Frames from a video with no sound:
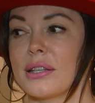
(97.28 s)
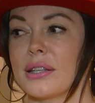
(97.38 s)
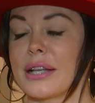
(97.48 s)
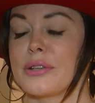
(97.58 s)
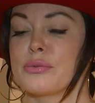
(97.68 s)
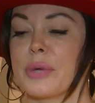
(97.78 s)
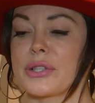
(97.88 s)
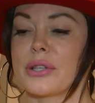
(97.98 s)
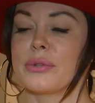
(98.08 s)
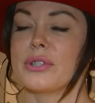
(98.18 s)
like,
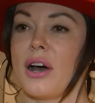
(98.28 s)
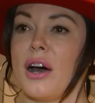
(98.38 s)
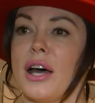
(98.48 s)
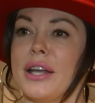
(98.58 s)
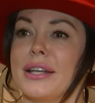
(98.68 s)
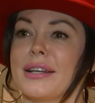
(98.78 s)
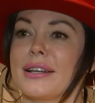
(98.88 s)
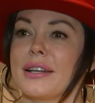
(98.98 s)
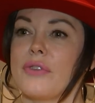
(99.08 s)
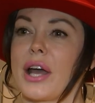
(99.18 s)
especially with Dawn,
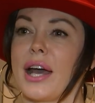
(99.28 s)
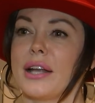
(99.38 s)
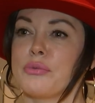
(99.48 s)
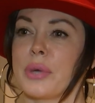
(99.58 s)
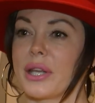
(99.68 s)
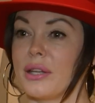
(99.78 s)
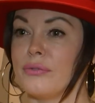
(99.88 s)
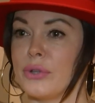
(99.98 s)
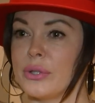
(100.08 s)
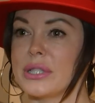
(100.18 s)
if I had to pick
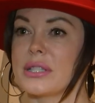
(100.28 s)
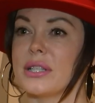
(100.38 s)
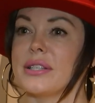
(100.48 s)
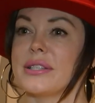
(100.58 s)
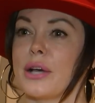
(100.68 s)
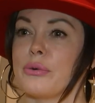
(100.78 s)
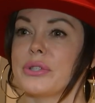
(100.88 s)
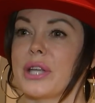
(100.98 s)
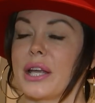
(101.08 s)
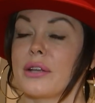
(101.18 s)
influences, I would
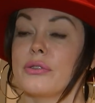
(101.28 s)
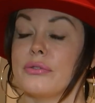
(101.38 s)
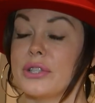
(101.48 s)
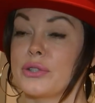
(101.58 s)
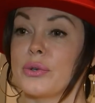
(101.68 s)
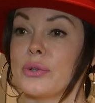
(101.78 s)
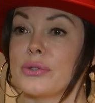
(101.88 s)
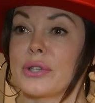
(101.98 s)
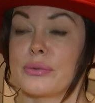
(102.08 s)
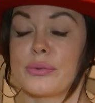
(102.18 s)
take the
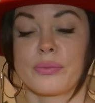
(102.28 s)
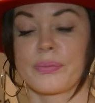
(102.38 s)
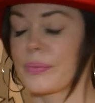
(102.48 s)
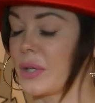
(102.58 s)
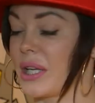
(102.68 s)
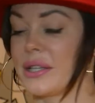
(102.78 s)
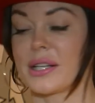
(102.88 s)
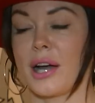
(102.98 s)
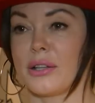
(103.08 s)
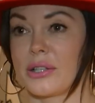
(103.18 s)
visuals and the
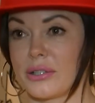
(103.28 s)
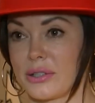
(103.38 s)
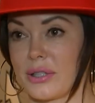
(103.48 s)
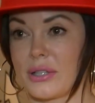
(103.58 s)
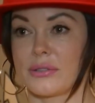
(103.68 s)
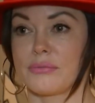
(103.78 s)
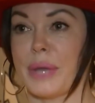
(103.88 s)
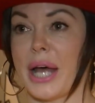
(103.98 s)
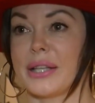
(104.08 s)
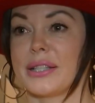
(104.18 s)
color
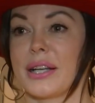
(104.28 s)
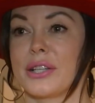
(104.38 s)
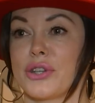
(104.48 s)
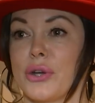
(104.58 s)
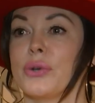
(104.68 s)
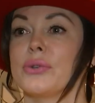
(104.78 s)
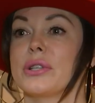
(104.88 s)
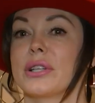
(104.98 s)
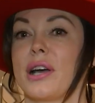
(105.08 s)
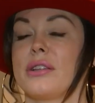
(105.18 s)
palette that I chose and
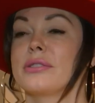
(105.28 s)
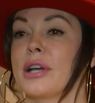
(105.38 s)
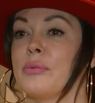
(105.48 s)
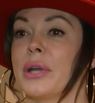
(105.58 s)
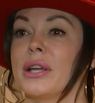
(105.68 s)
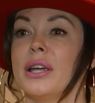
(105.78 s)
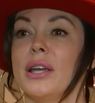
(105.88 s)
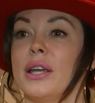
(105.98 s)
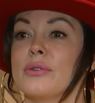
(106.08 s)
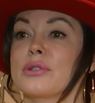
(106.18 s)
the color timing.
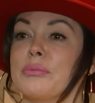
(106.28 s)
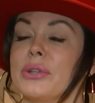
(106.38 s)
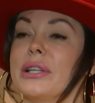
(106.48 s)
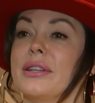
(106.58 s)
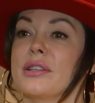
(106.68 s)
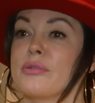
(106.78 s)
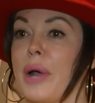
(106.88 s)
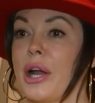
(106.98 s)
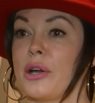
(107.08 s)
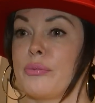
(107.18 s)
It's completely
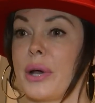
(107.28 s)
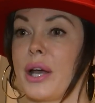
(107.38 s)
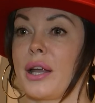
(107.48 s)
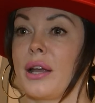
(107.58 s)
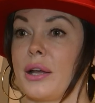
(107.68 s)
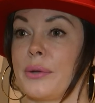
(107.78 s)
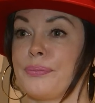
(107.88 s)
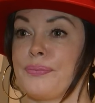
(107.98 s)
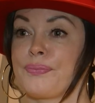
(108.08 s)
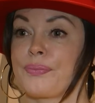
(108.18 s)
inspired by
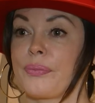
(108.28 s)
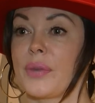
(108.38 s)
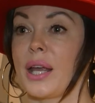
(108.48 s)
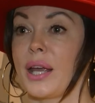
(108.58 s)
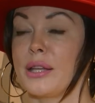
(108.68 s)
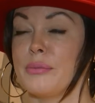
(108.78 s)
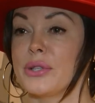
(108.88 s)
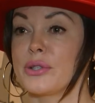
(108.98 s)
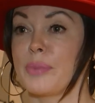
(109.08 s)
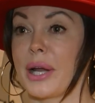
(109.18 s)
Haley
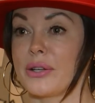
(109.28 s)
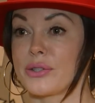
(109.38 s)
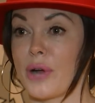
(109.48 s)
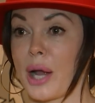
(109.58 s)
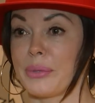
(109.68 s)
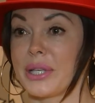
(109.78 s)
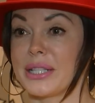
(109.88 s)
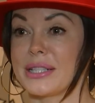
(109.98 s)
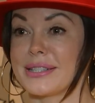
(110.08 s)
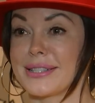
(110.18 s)
Mills's Parent Trap in
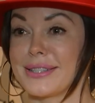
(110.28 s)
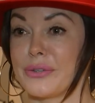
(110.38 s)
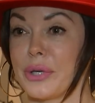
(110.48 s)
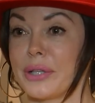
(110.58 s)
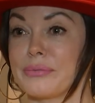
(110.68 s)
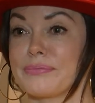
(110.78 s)
1961.